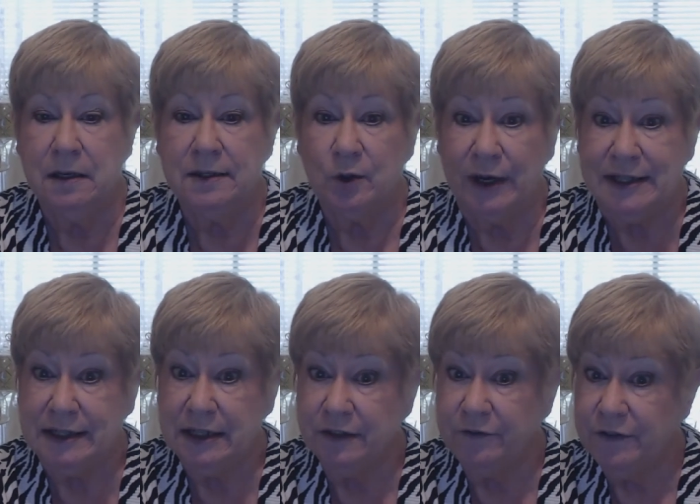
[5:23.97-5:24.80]
So I
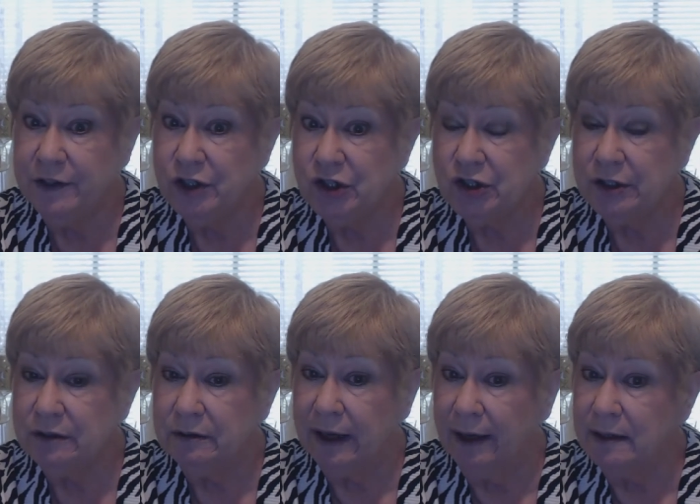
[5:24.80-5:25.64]
did finish it,
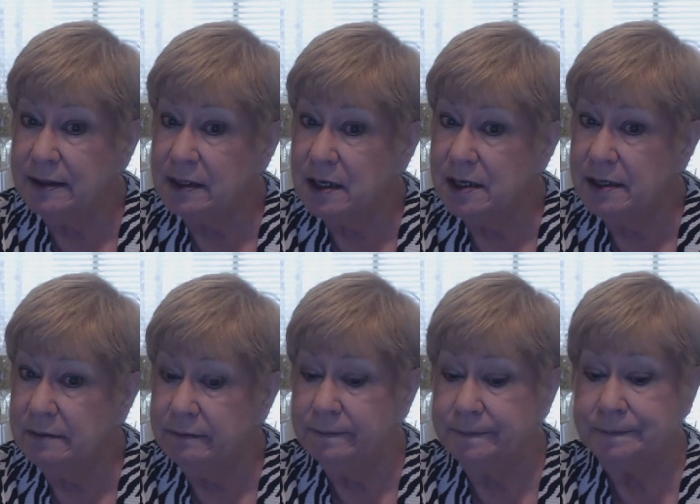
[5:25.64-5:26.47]
got it done,
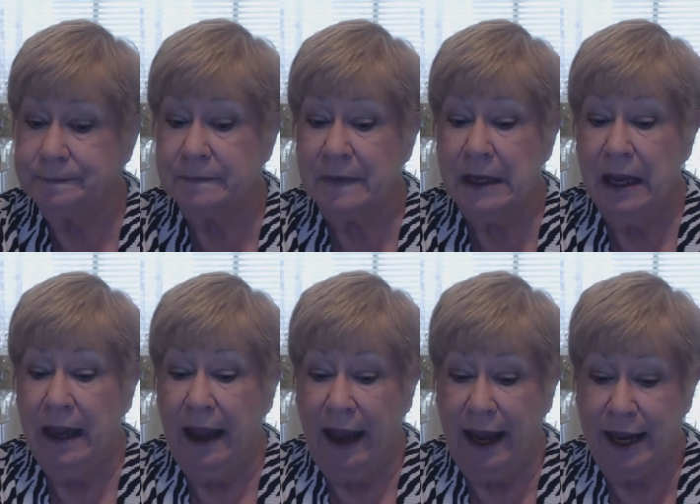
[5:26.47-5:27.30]

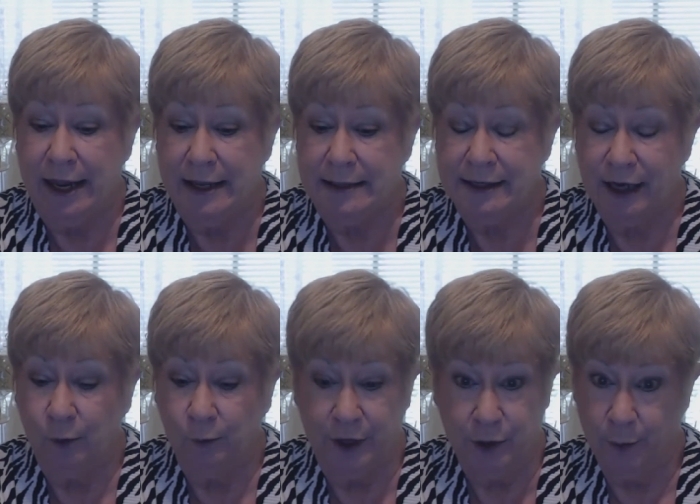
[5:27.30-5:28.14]
and
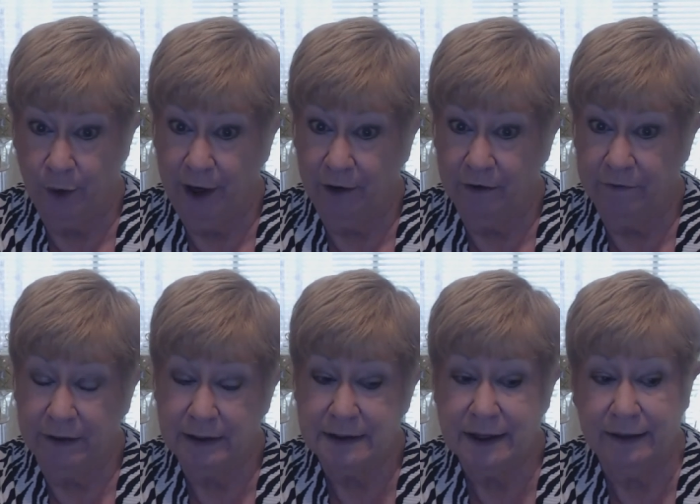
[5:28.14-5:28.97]
I'm rather proud of
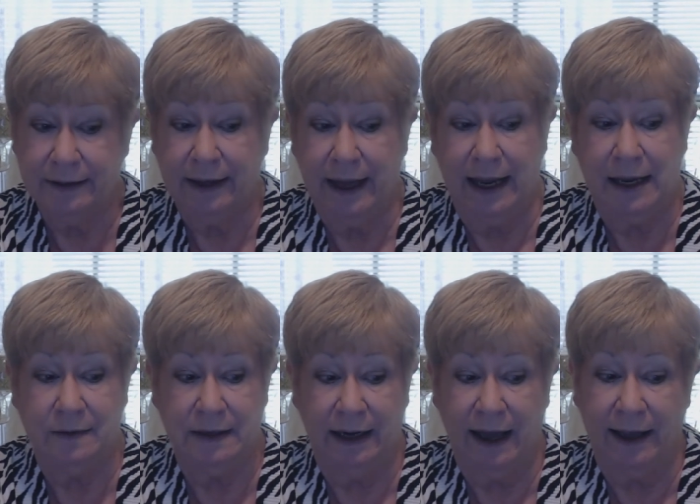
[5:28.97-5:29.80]
it. And
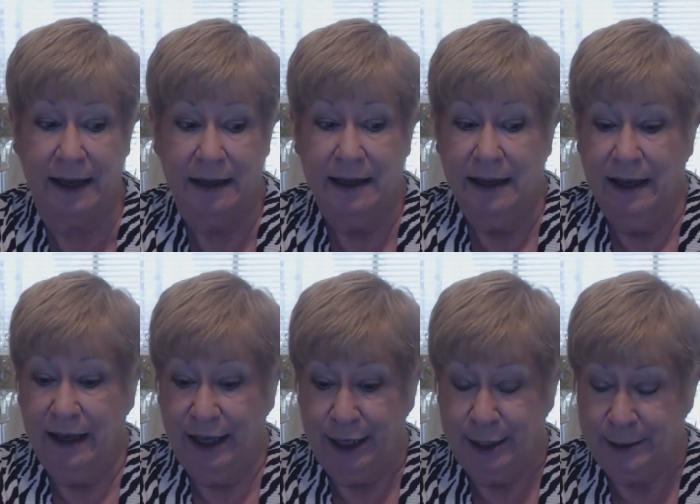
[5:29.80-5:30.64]
then I,
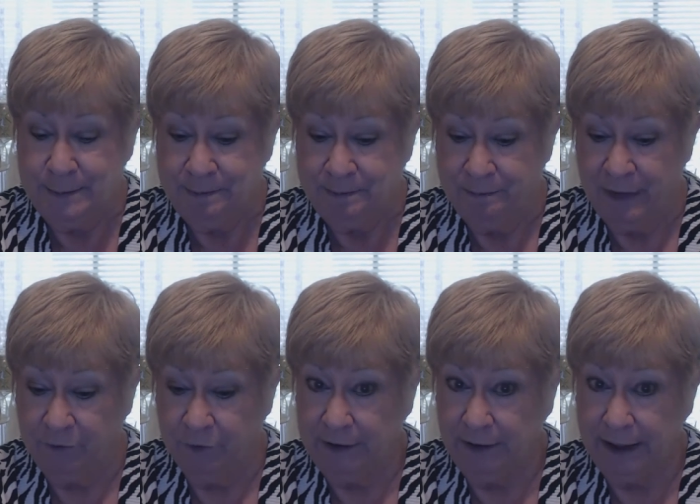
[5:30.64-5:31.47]
um, my
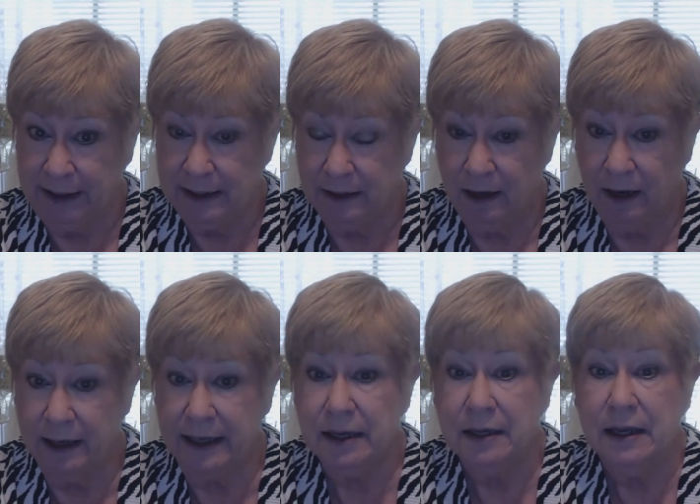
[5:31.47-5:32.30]
friend Letty and
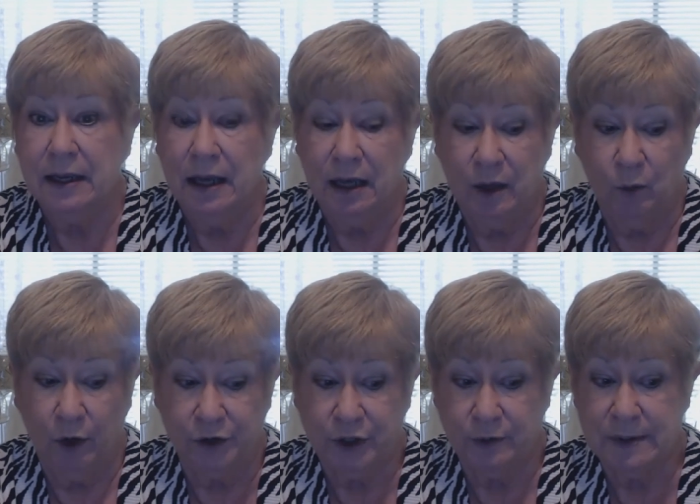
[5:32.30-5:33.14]
I uh,
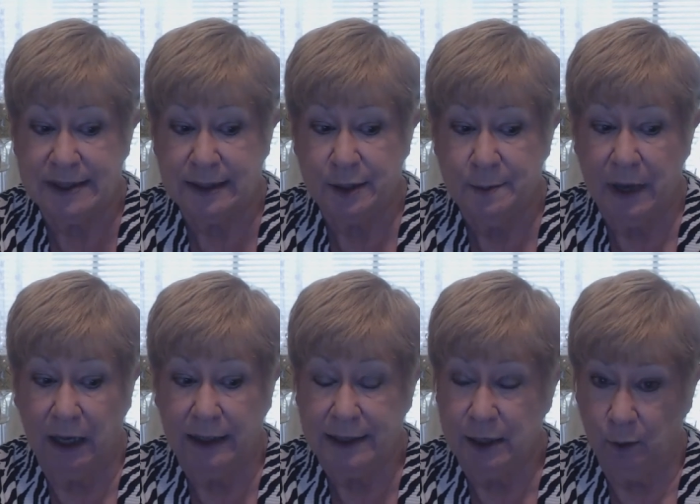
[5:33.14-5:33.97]
worked on some uh,
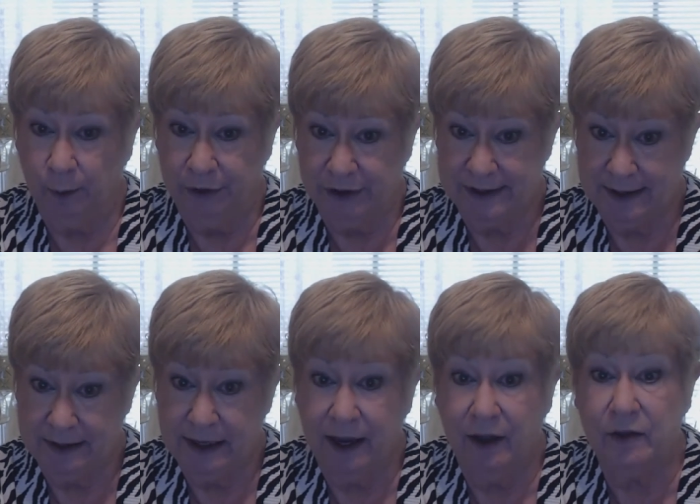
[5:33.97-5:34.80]
needlebooks
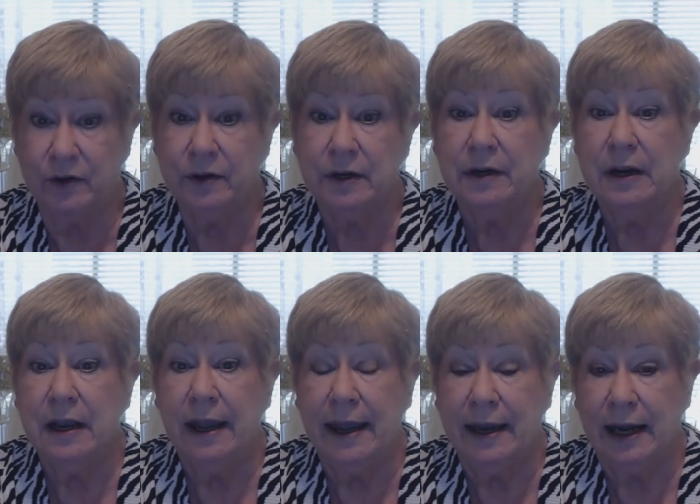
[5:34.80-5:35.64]
together,
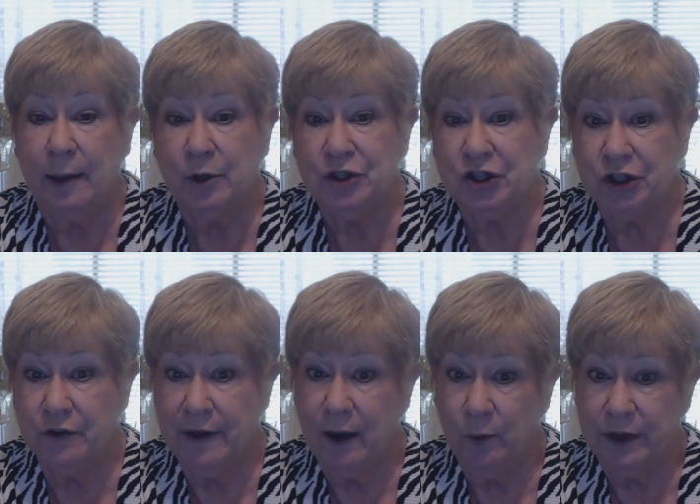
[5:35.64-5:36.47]
and I'm going to share
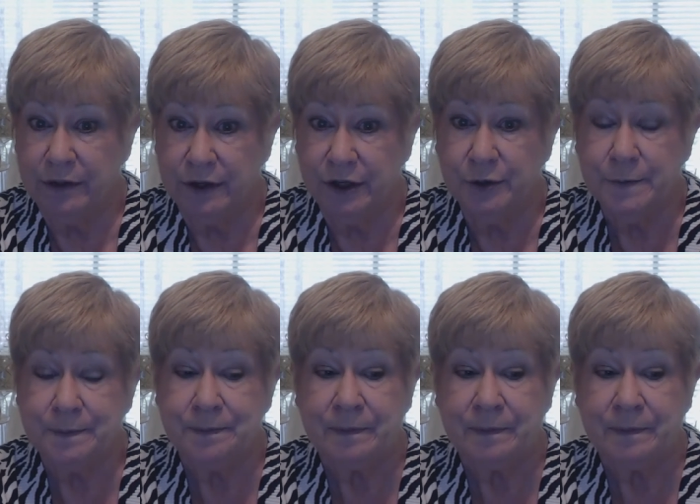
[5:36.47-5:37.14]
that with you.